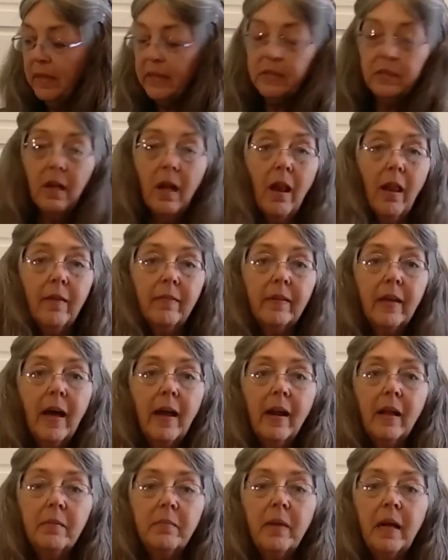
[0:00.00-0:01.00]
That's all I've
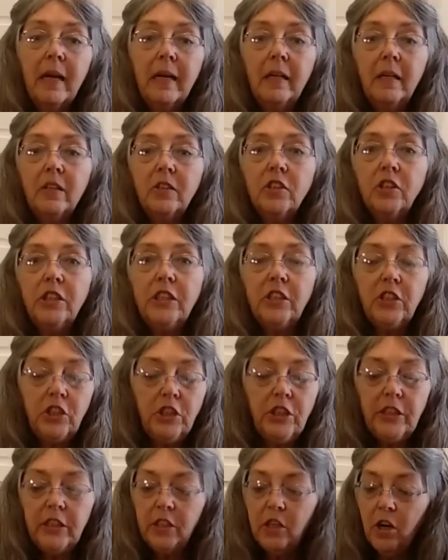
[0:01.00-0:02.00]
got on my little cheat
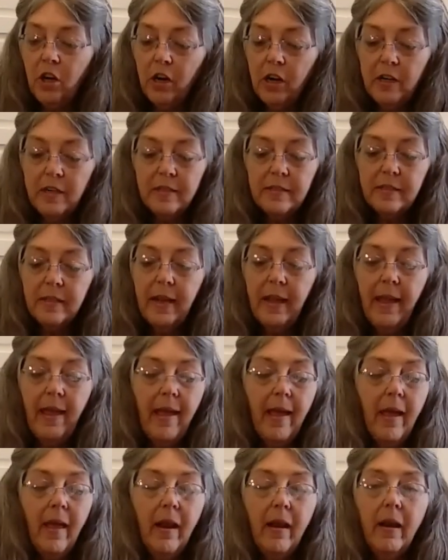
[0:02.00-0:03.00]
sheet cards,
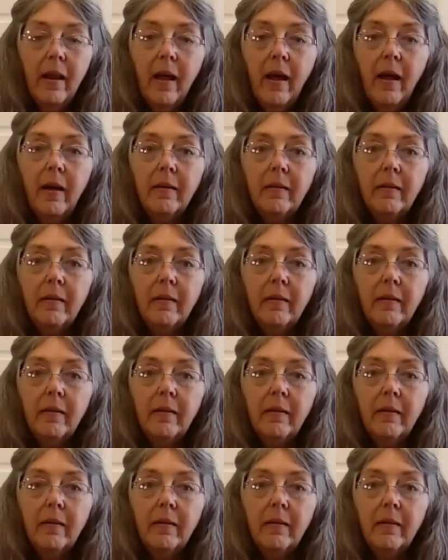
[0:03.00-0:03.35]
and